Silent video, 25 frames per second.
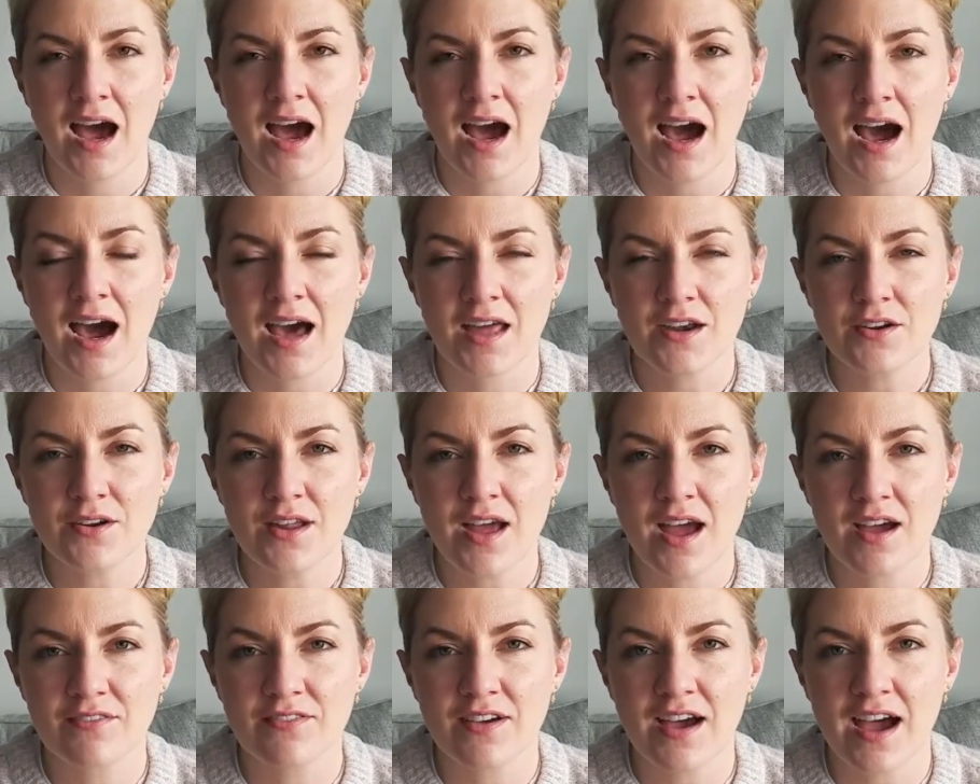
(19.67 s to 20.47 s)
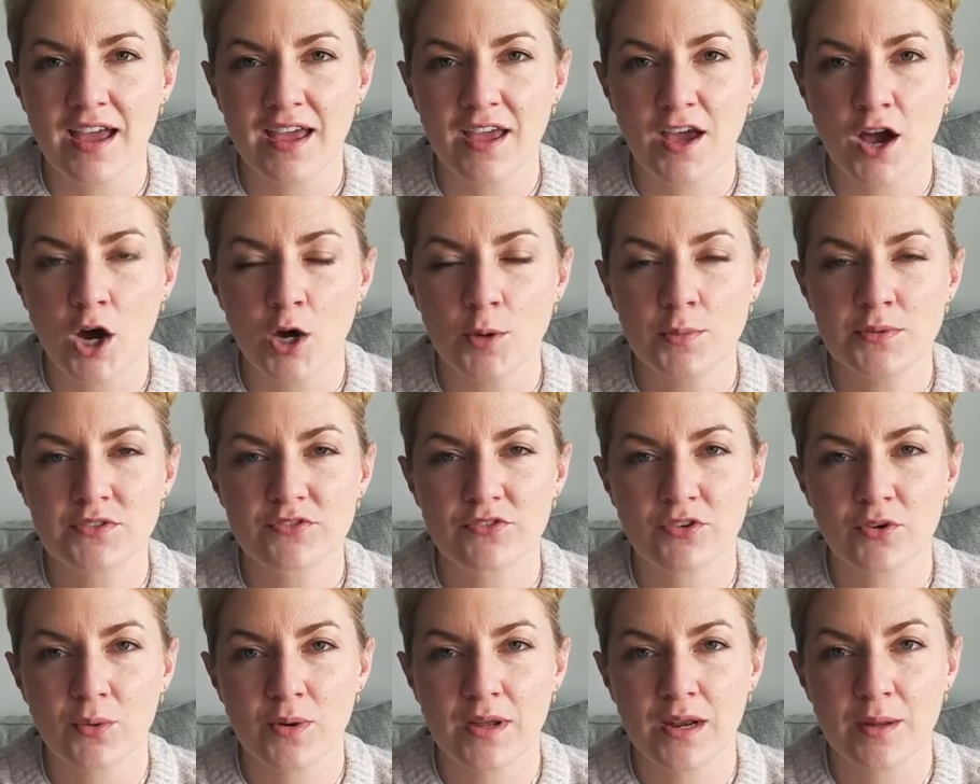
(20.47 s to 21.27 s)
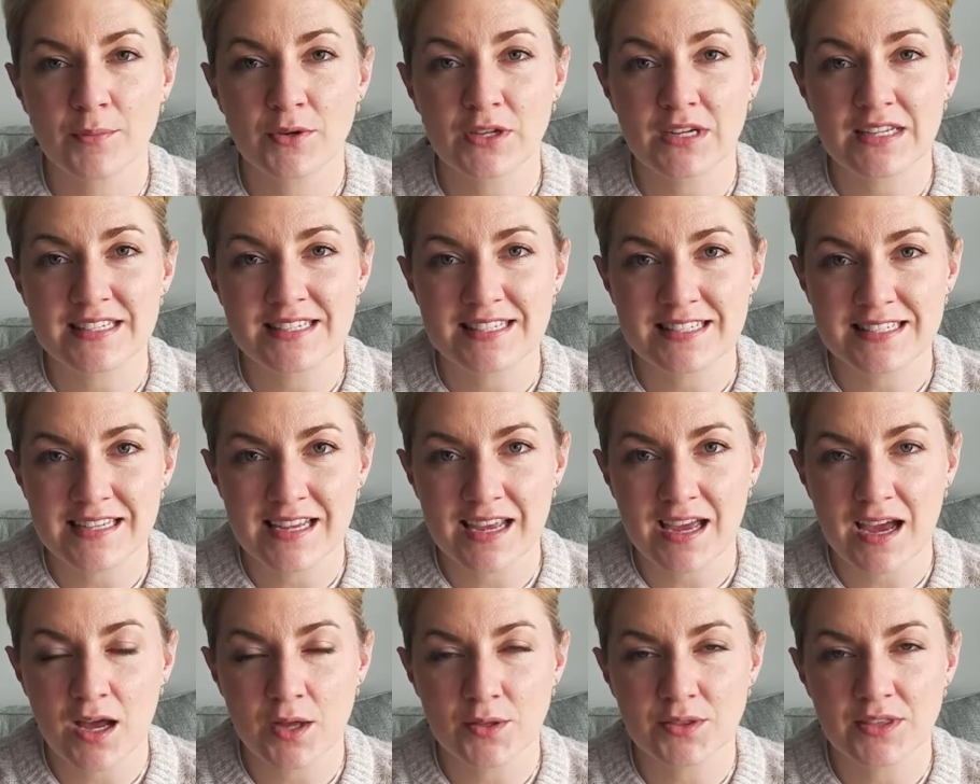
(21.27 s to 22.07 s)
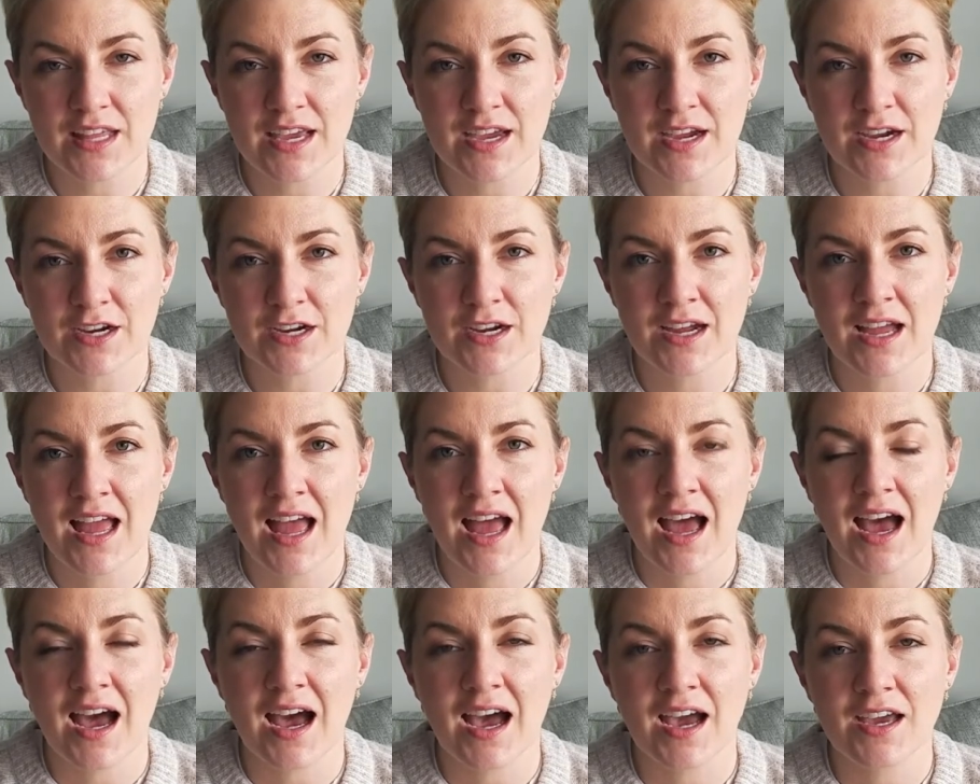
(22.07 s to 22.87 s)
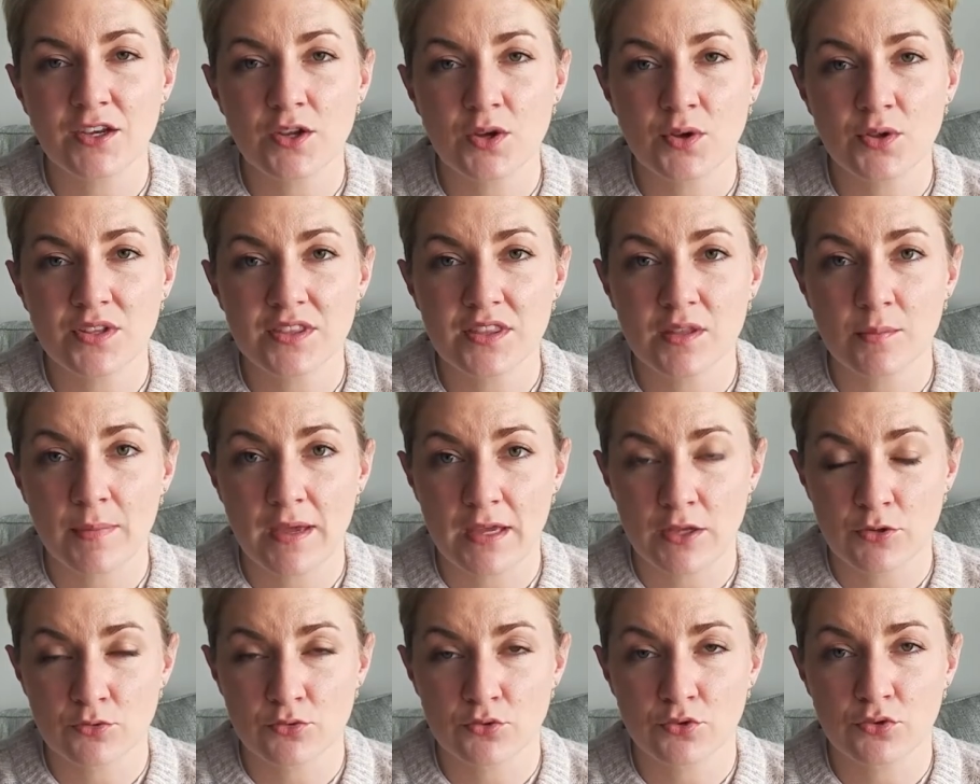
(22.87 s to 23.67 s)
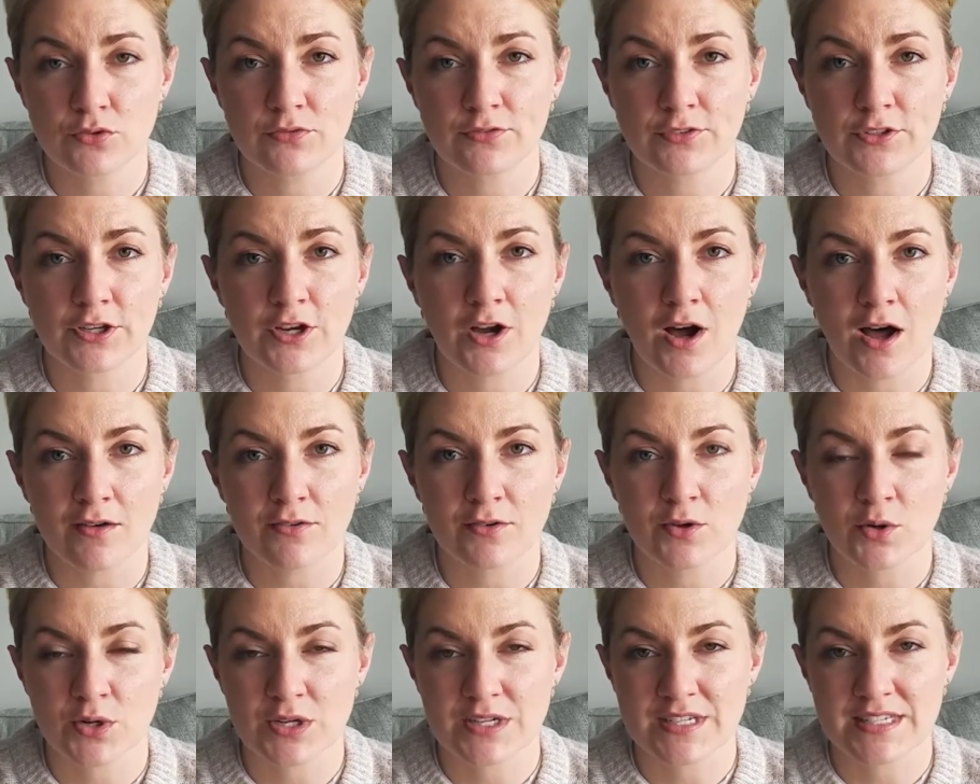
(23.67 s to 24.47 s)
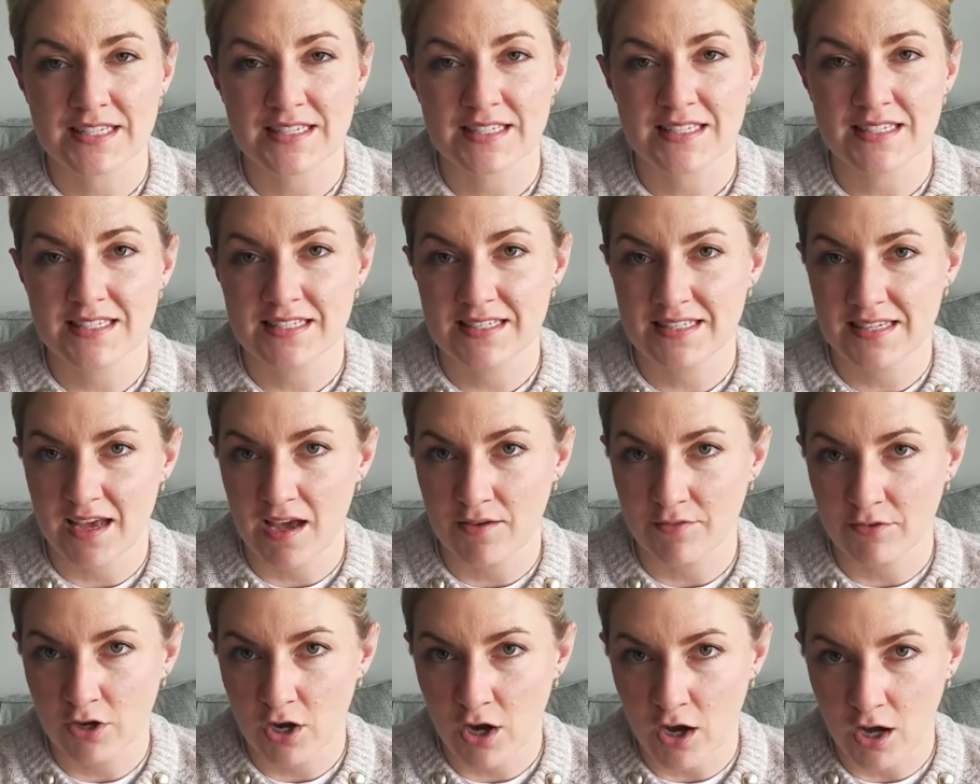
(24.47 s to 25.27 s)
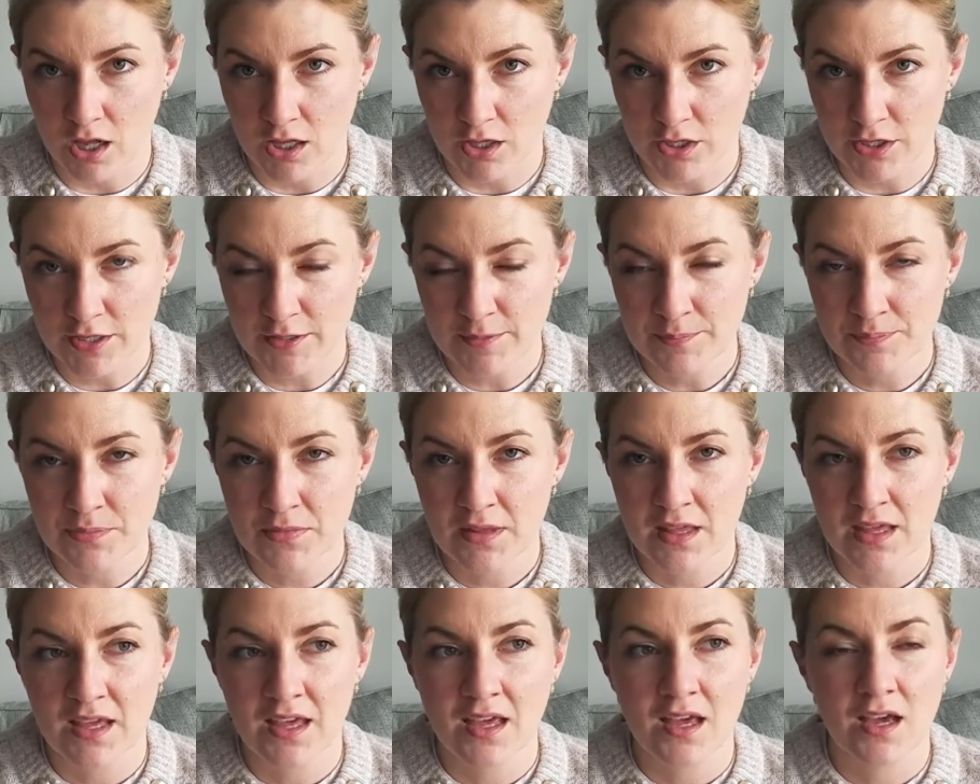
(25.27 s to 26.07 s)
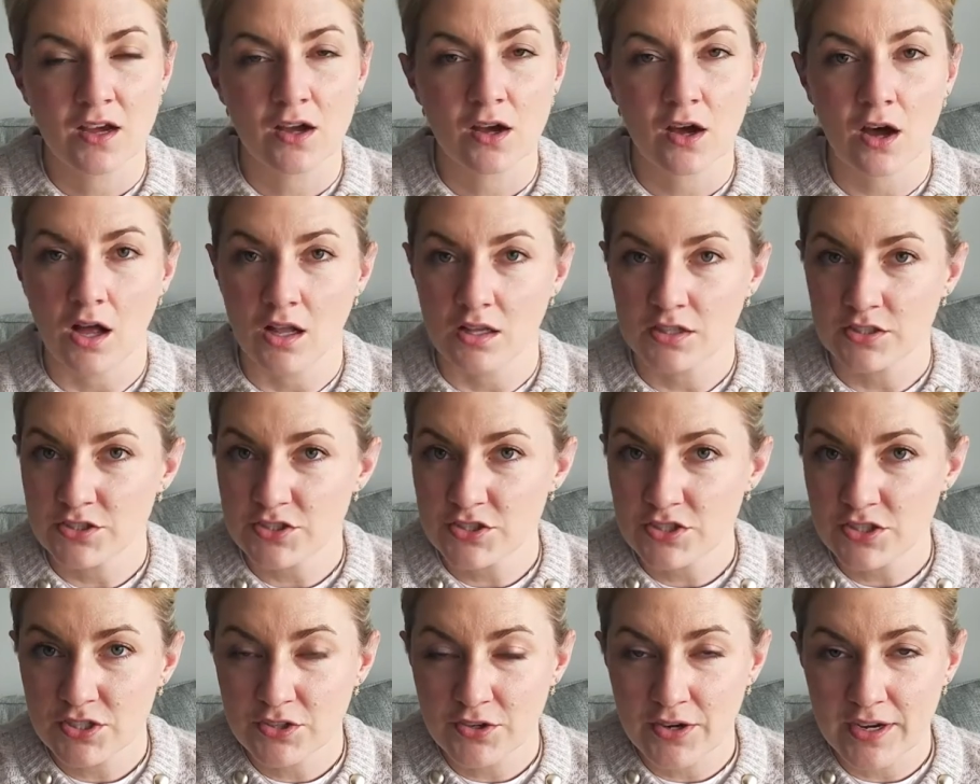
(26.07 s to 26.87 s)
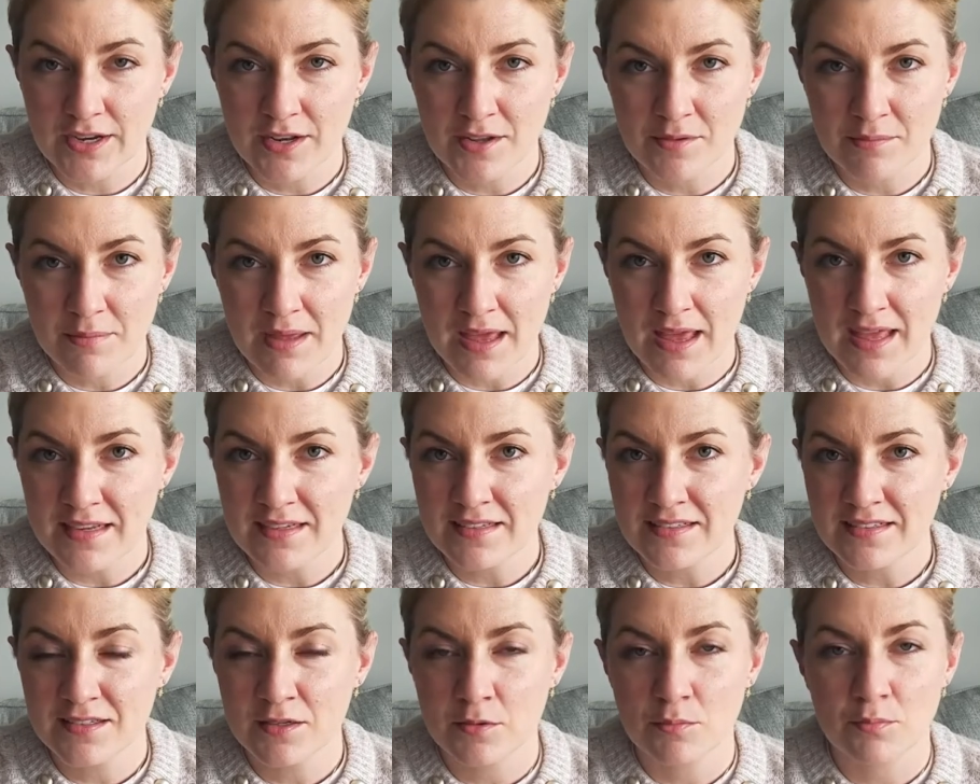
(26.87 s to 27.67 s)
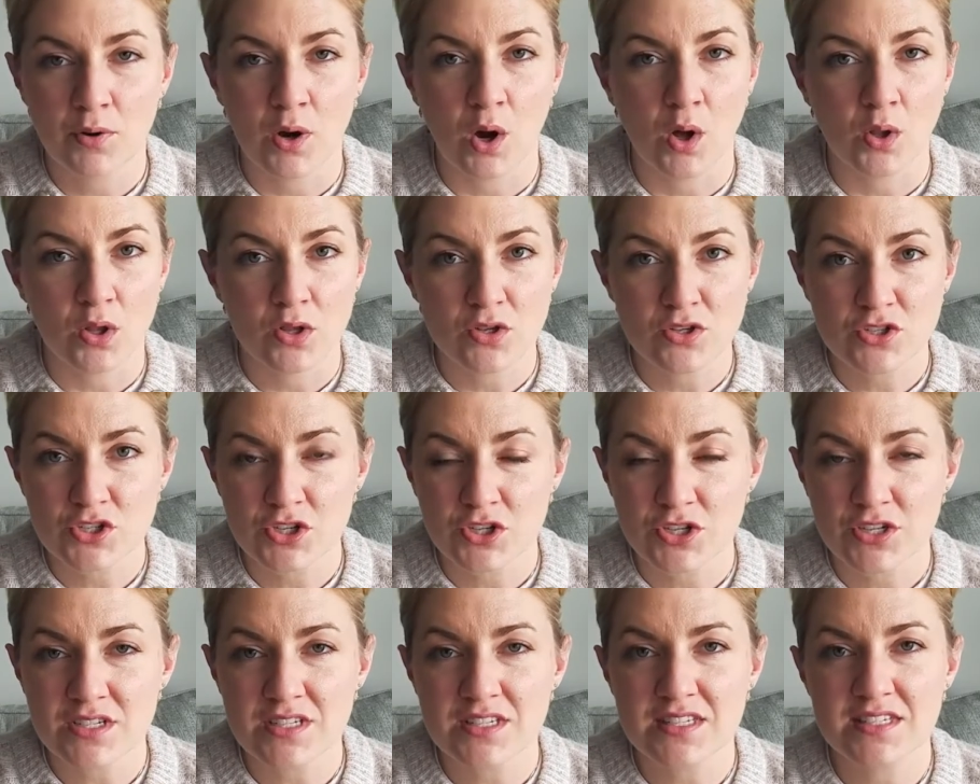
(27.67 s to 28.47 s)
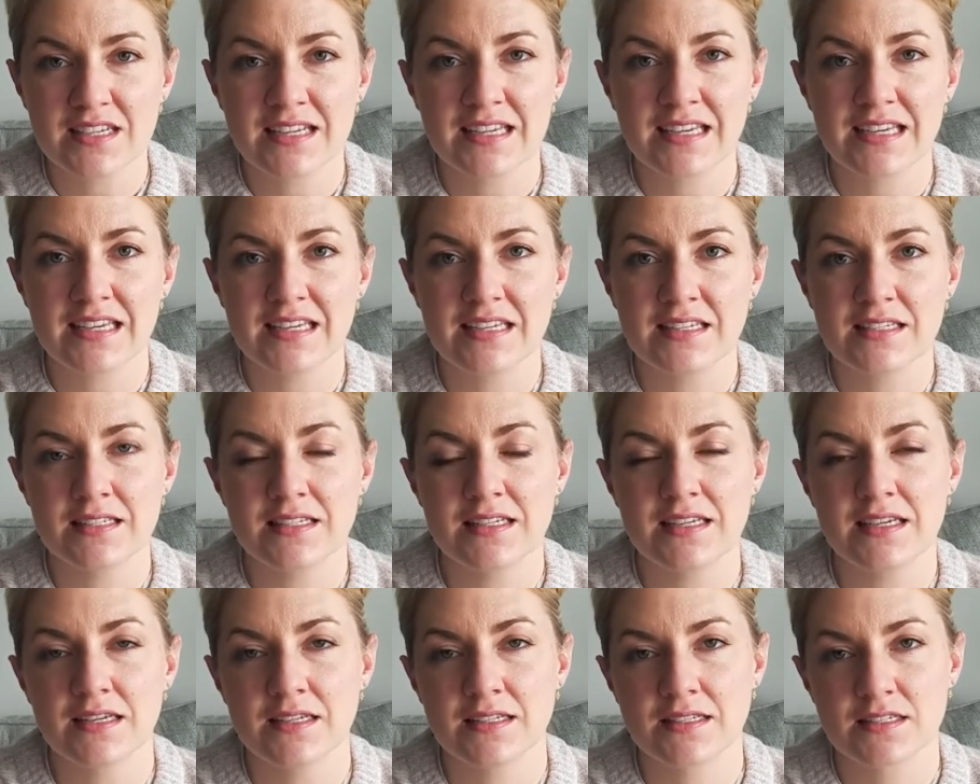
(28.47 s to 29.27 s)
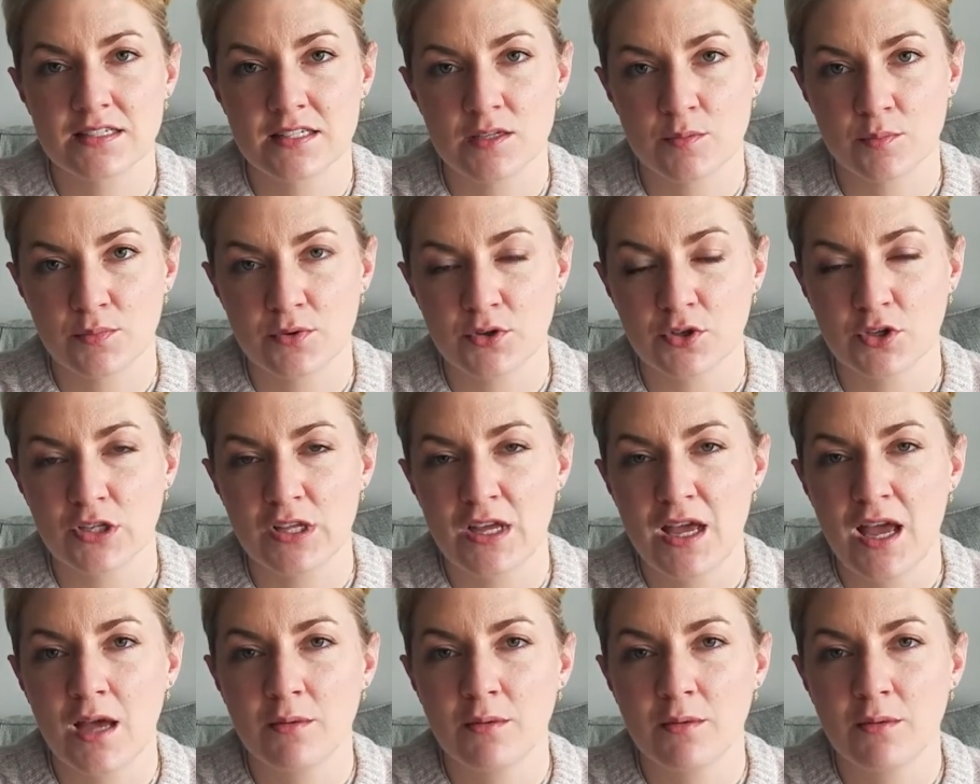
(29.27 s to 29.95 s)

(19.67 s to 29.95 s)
I don't have high hopes for what I'm gonna see out there. I know that the main rule for golf courses is to have a collar. Collars look great on men, polo shirts, easy and simple.